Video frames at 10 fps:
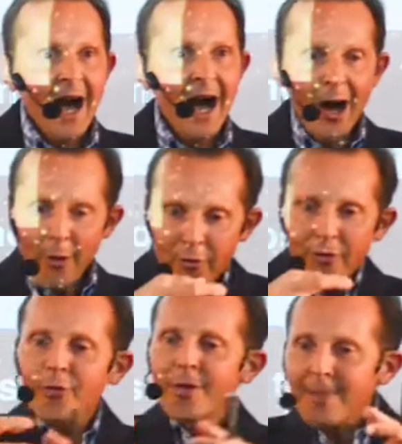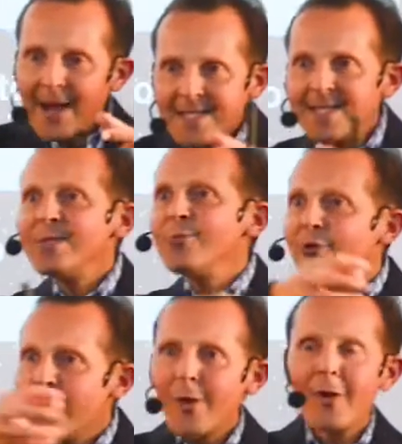How three masses
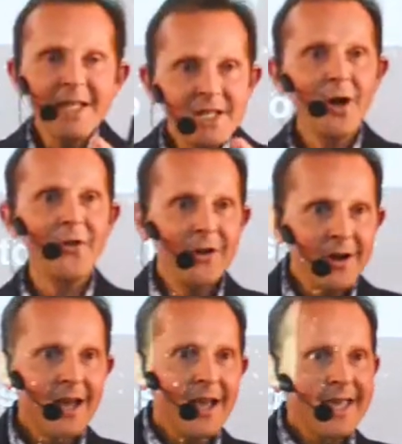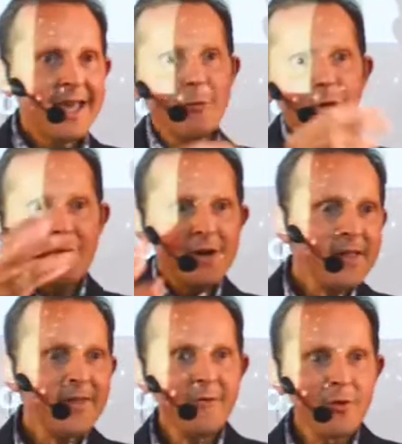move around each other, can we
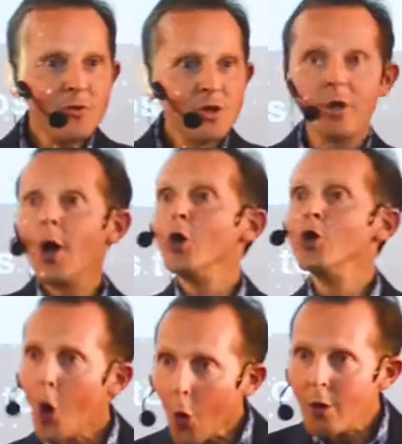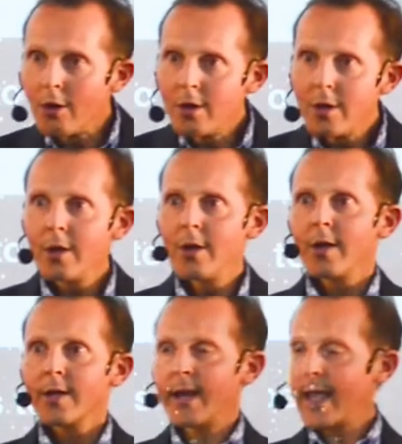predict the evolution? No.
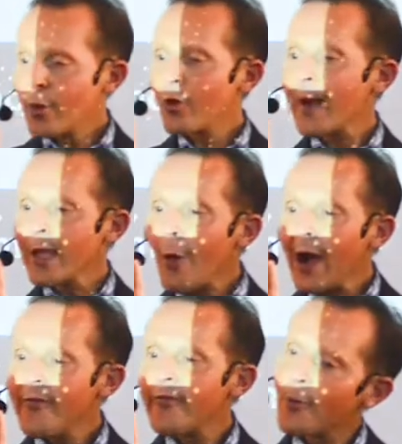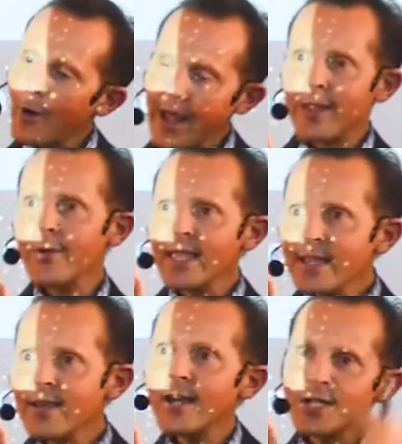Can I call my wife while I am in
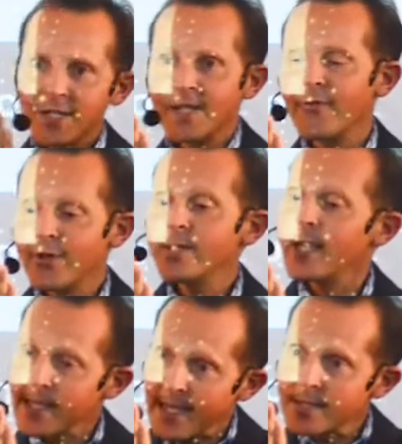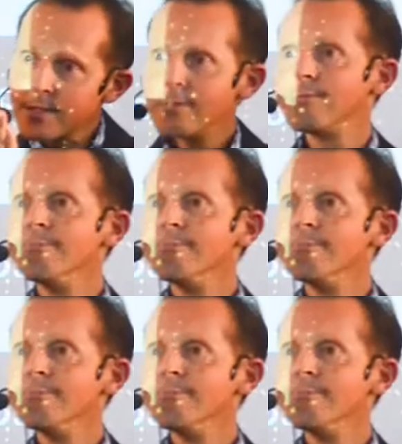India and she's in France? Yes.